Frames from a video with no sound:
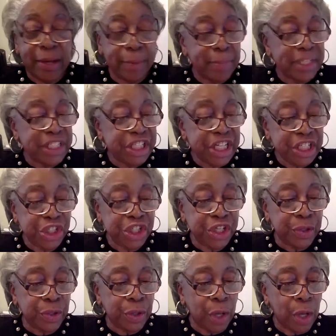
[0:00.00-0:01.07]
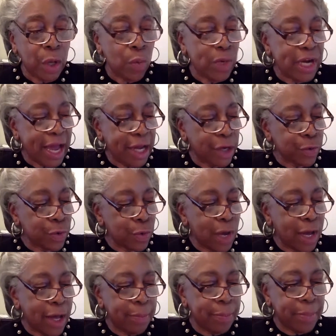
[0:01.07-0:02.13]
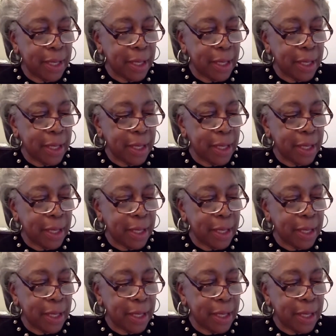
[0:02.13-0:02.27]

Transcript: magician when I grew up.